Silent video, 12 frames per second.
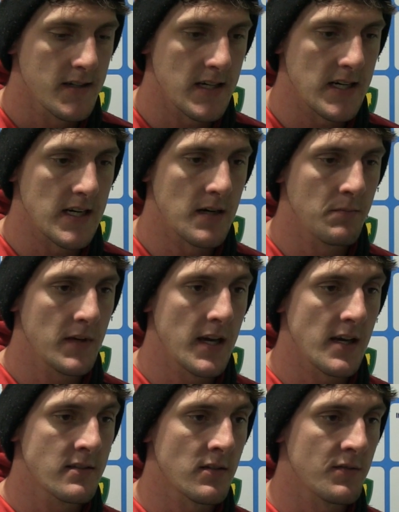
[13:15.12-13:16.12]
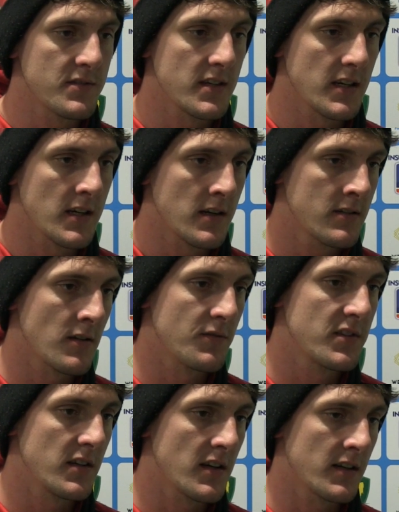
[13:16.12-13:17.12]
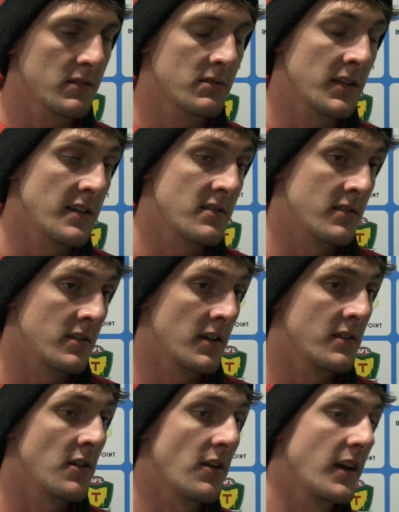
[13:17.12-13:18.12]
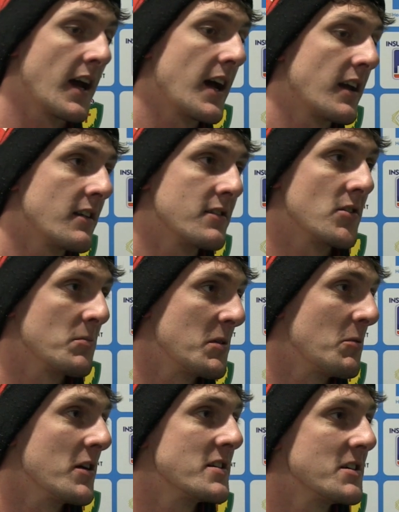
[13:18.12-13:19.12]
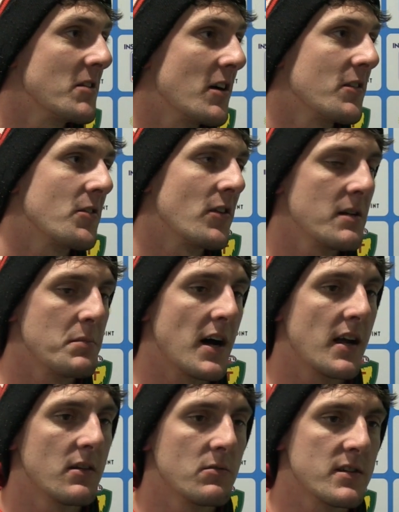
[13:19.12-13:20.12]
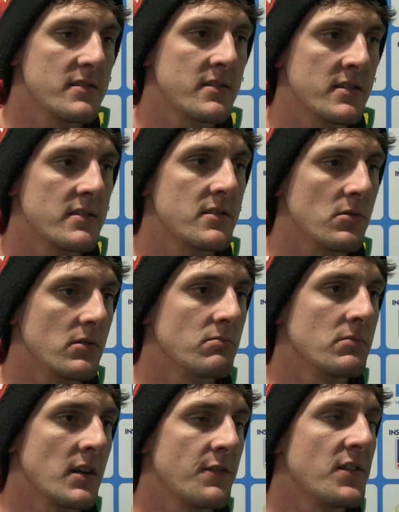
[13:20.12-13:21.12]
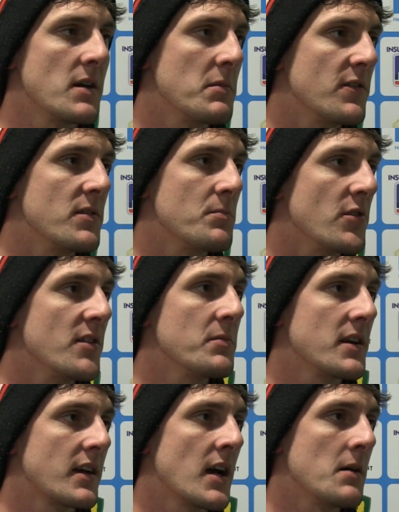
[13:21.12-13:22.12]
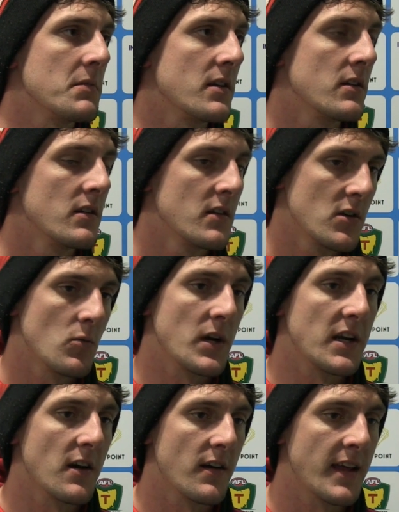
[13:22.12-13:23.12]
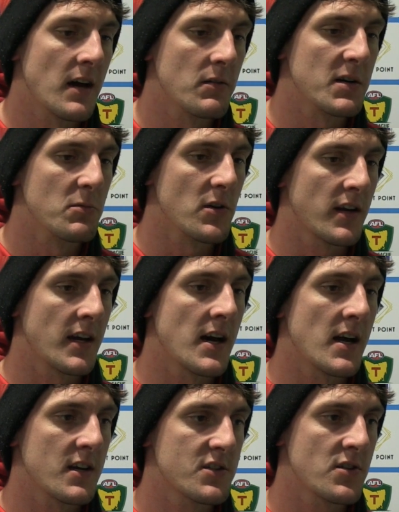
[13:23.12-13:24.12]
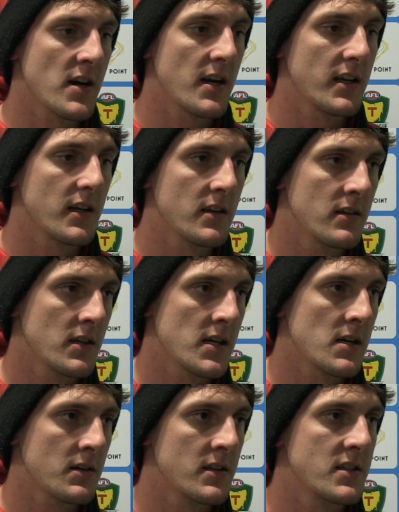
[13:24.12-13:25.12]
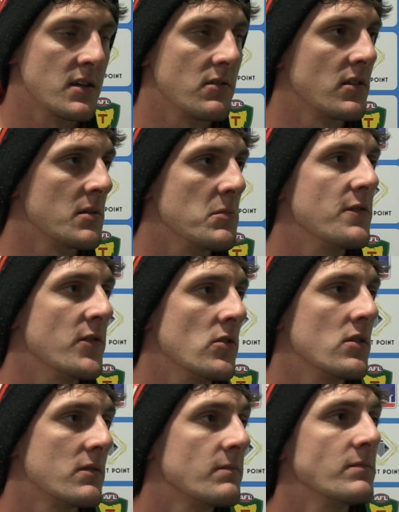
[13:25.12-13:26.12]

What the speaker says: It's obviously. I guess it's okay considering we were 0-3, but there's still a fair bit of improvement to come, and we know that we're working hard at training and continuing to move forward.